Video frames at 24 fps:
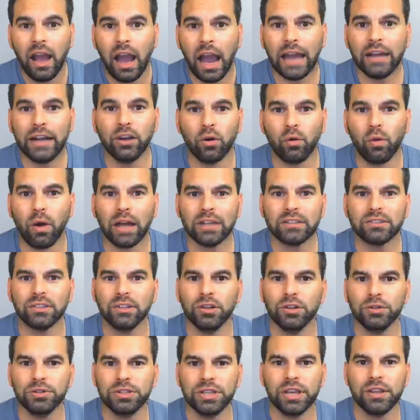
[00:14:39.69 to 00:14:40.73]
I don't watch the
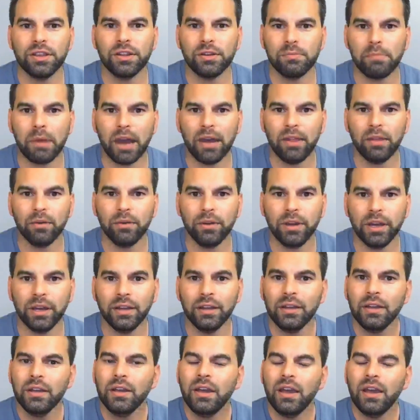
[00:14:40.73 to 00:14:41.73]
news either, by the way.